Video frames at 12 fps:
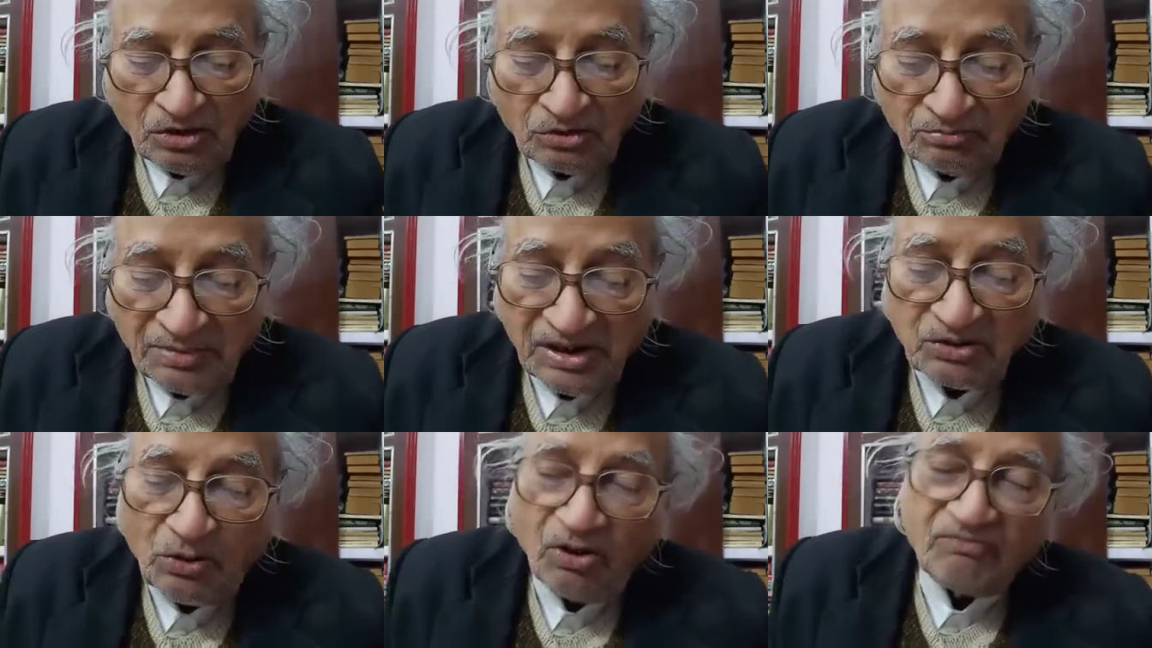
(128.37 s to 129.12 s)
Being
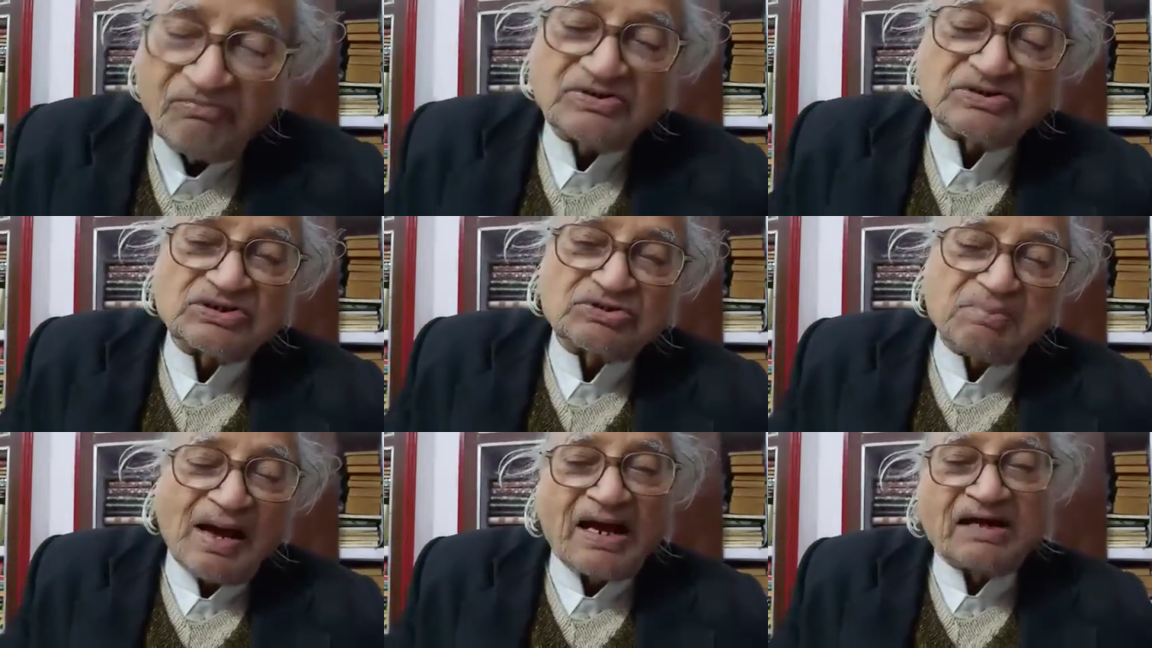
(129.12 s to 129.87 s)
always
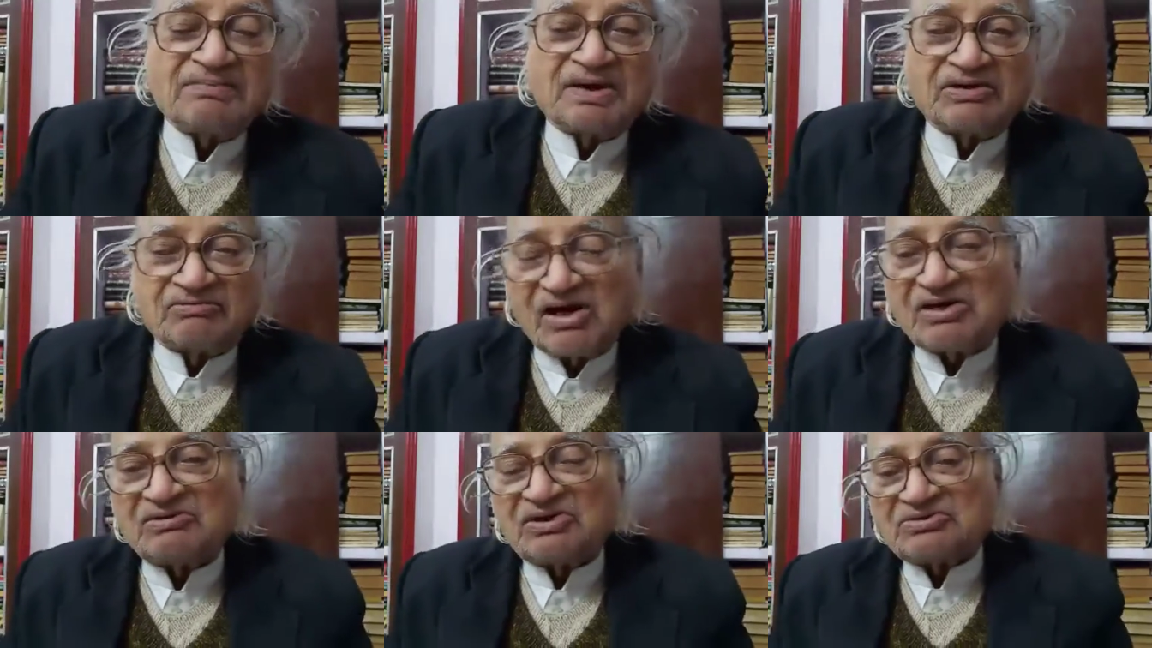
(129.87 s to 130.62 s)
inspired by
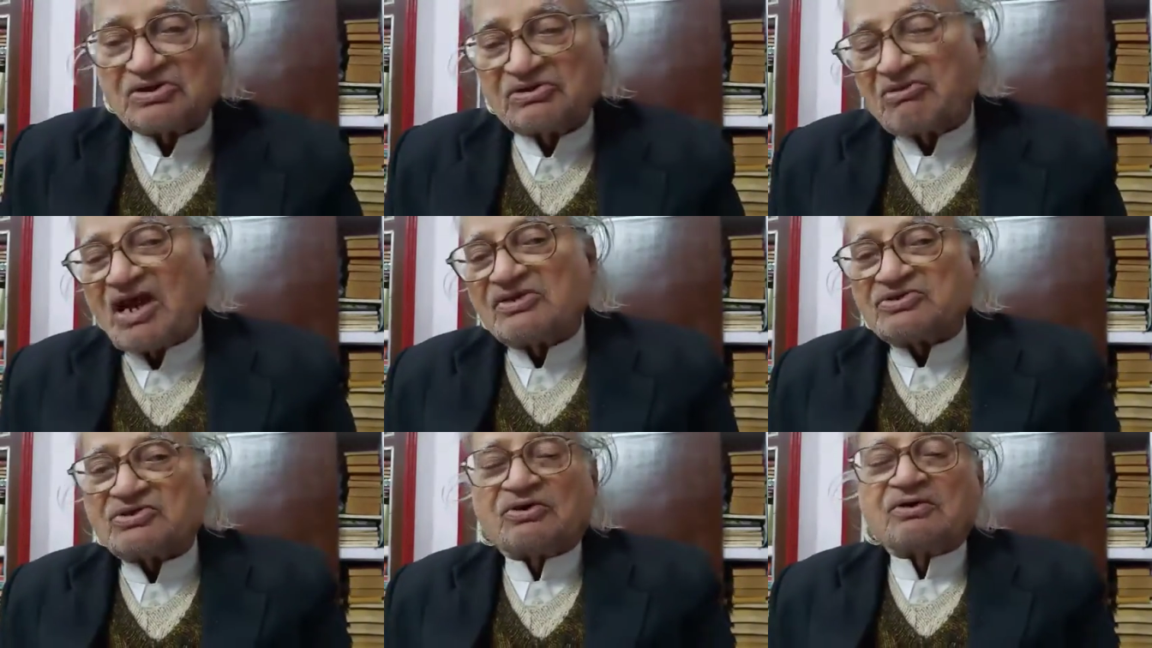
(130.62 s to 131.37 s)
greatness and
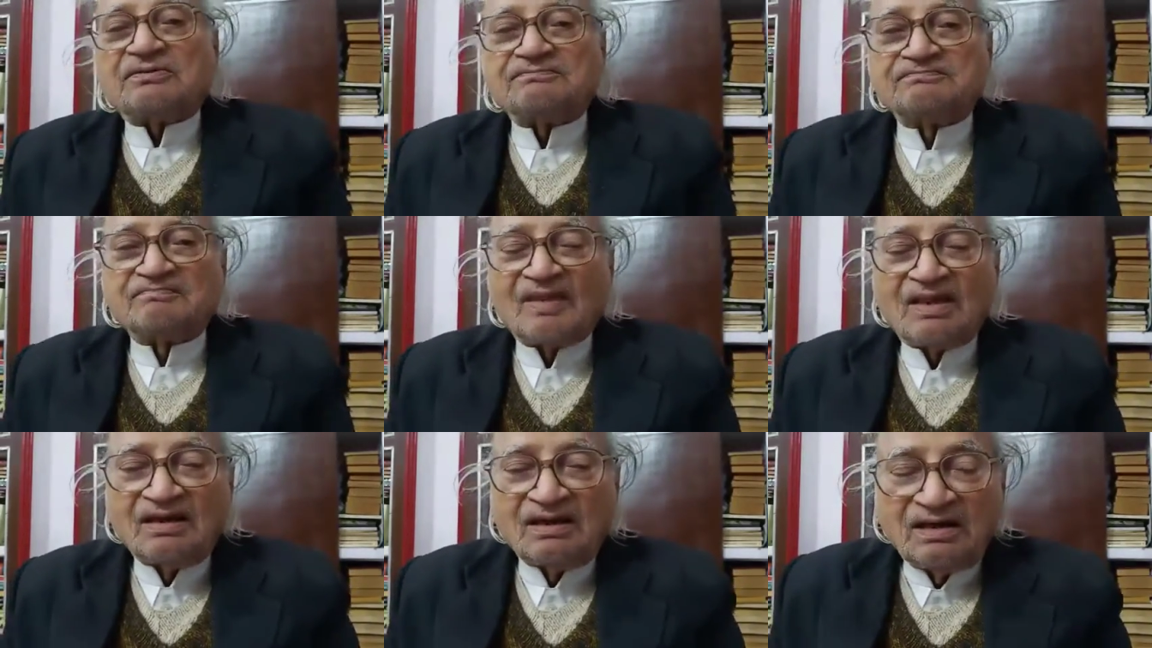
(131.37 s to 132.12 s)
grandeur
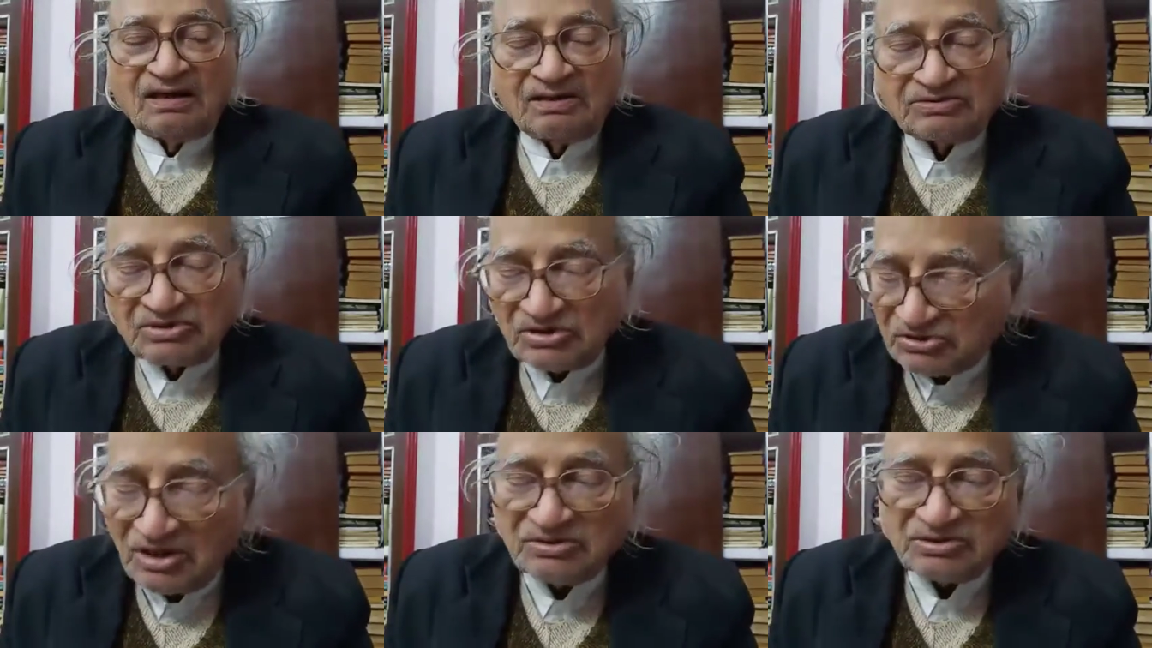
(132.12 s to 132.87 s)
is
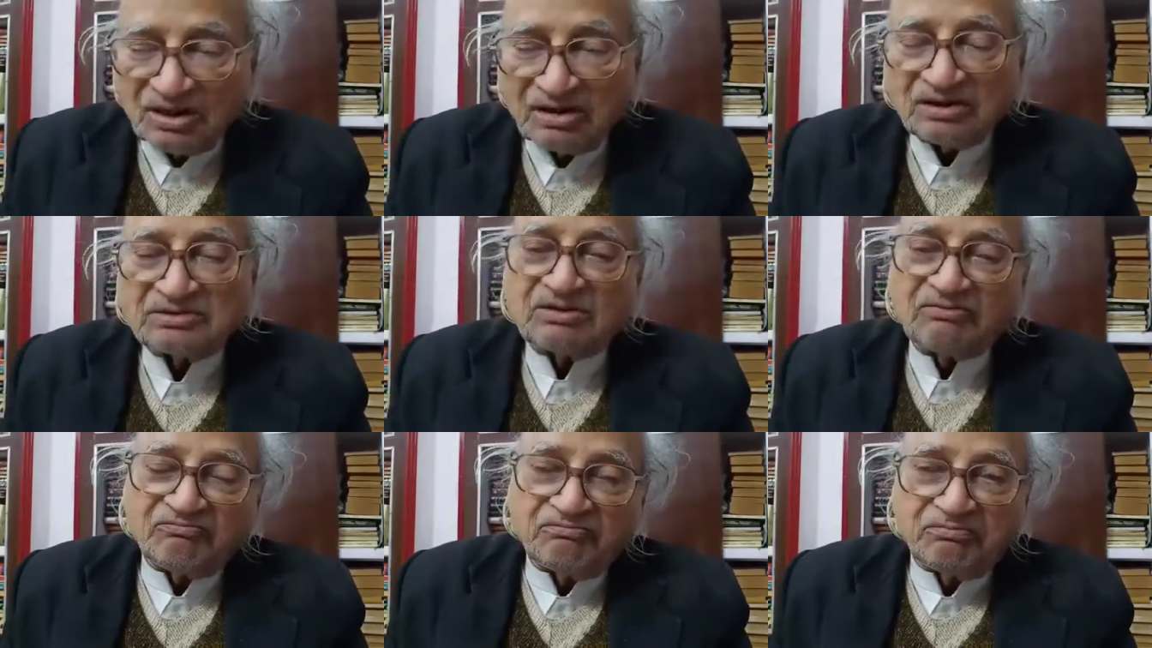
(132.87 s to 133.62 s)
essential, is
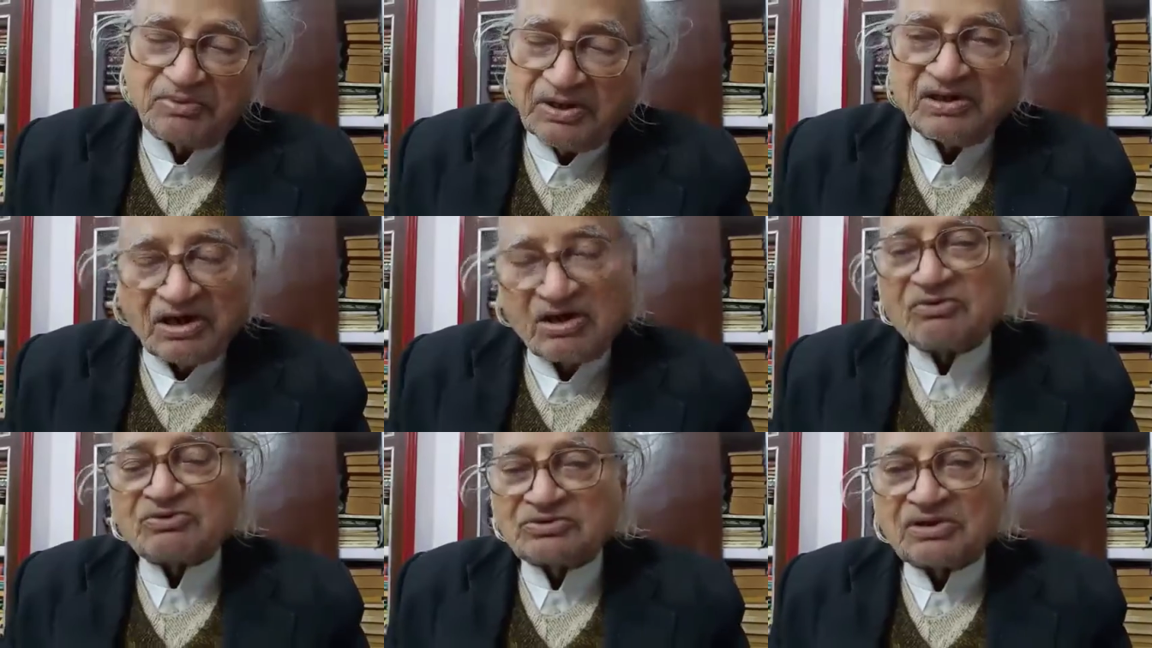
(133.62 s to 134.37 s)
the
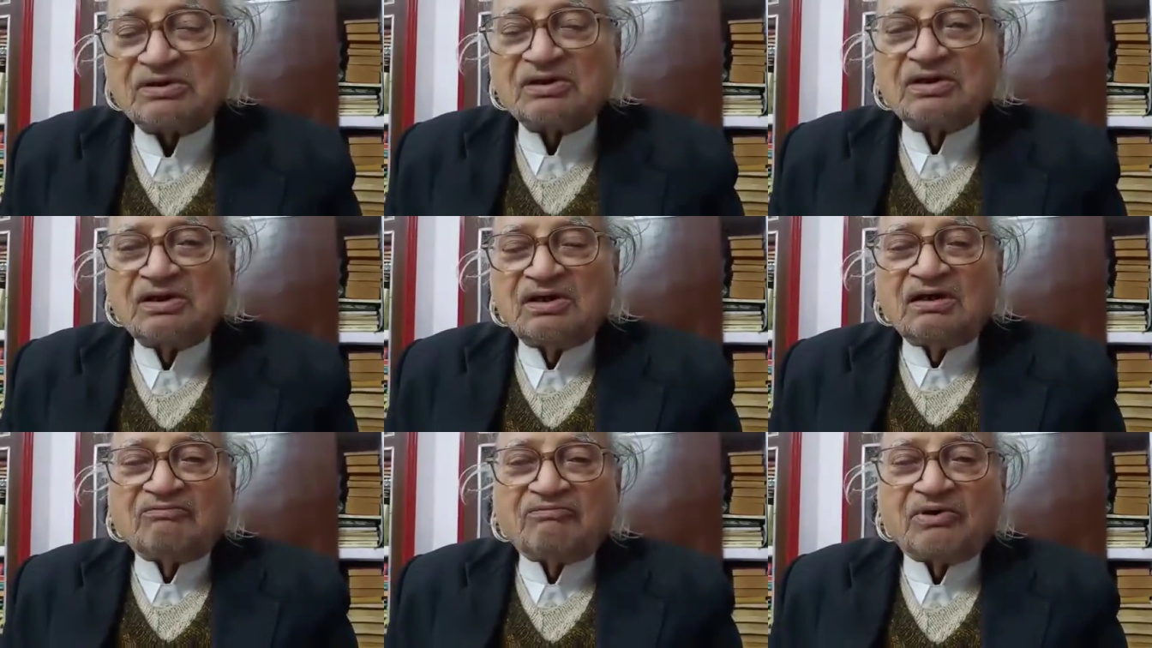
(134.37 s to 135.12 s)
prerequisite
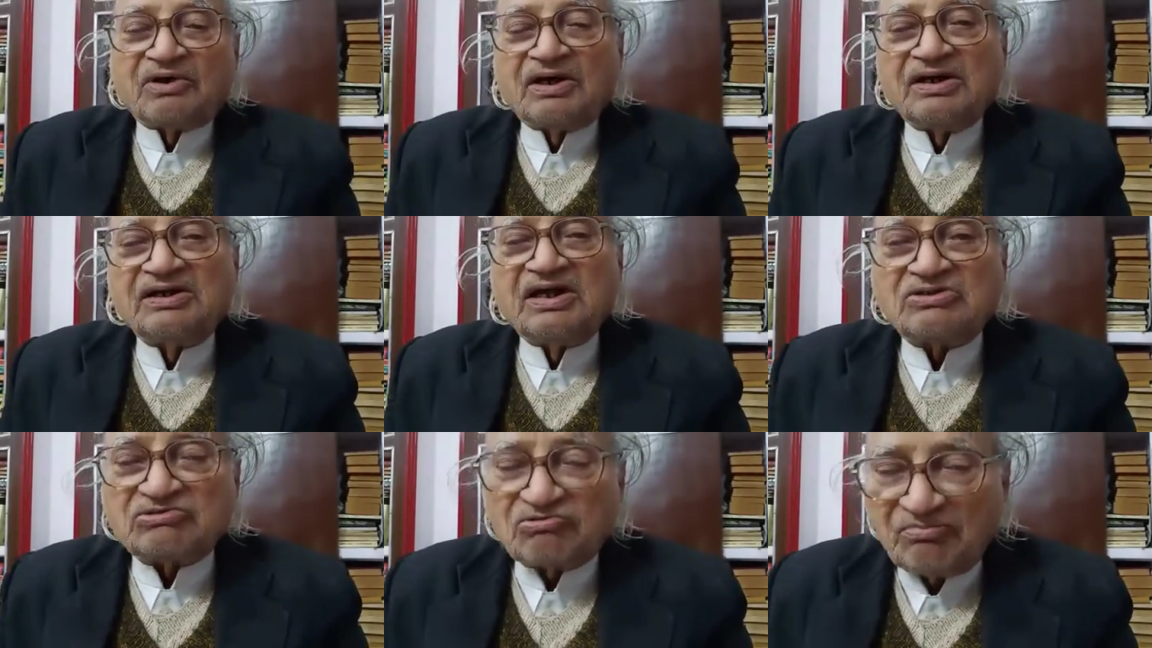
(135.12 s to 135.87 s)
for any
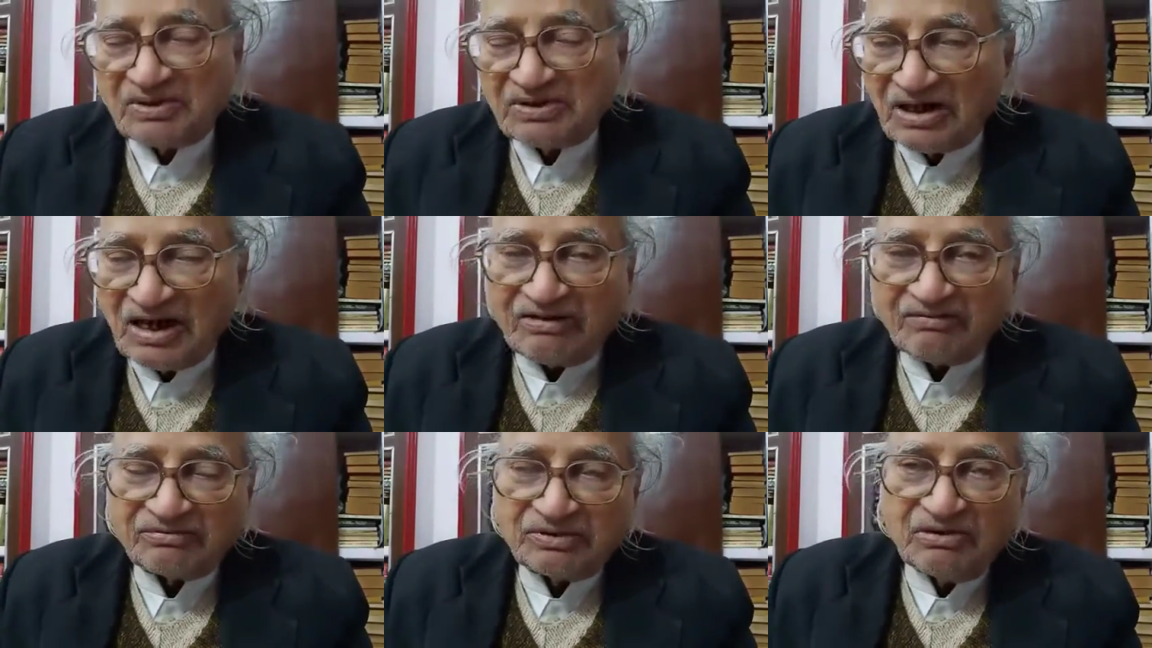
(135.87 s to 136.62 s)
achievement in
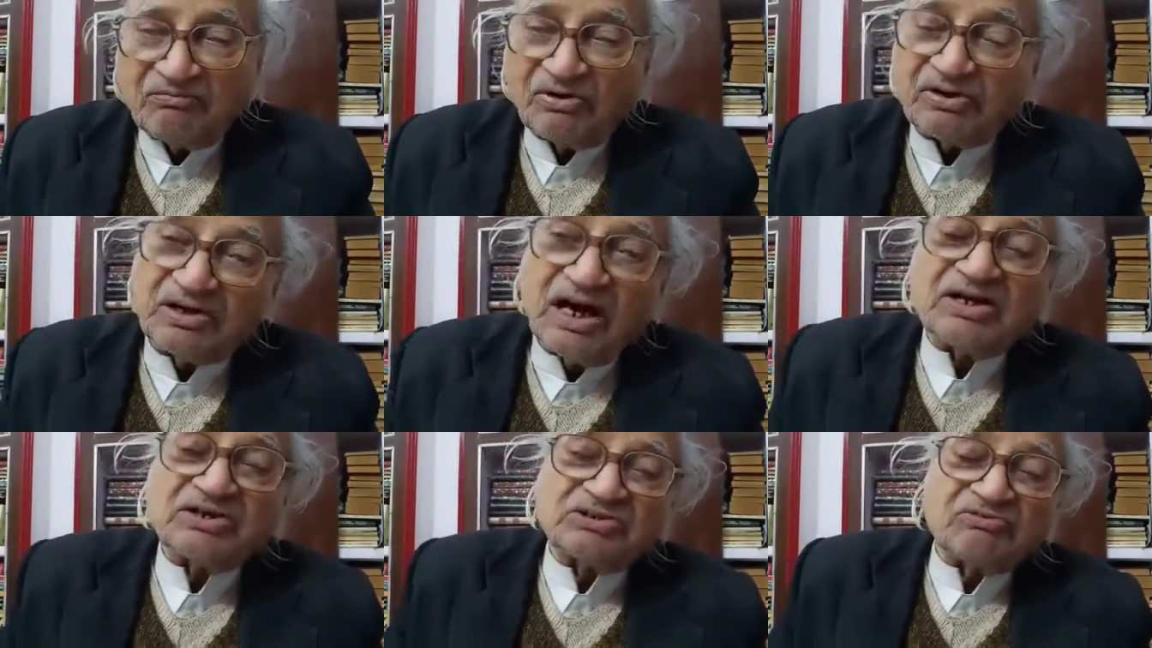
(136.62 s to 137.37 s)
life, for great
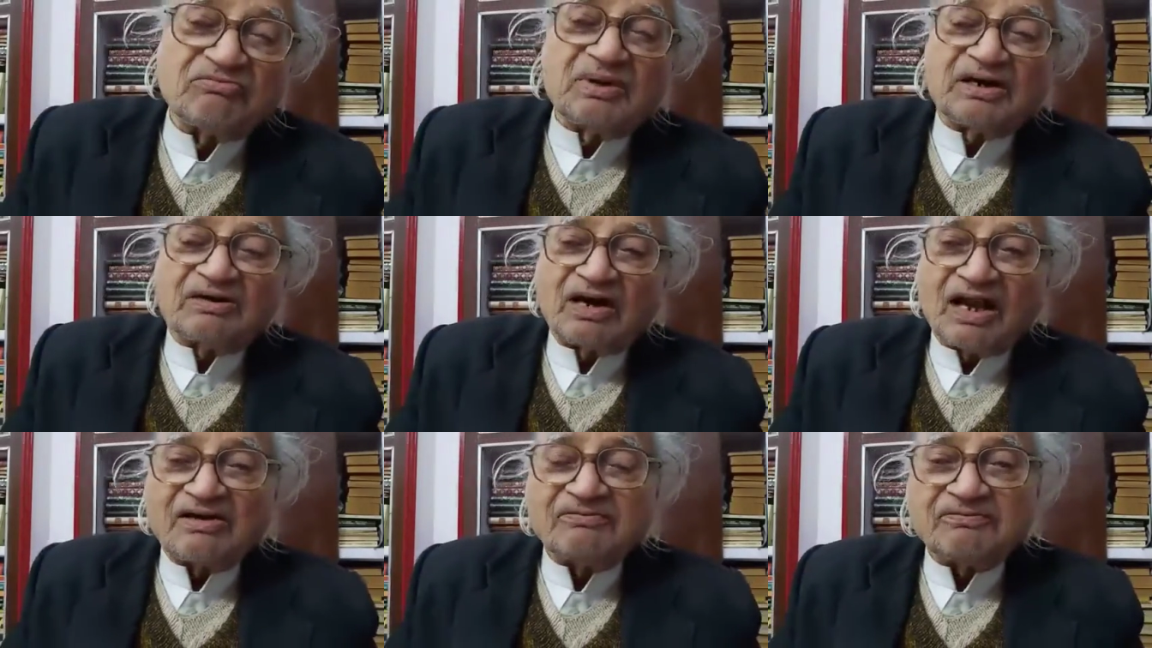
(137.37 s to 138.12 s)
achievement in life,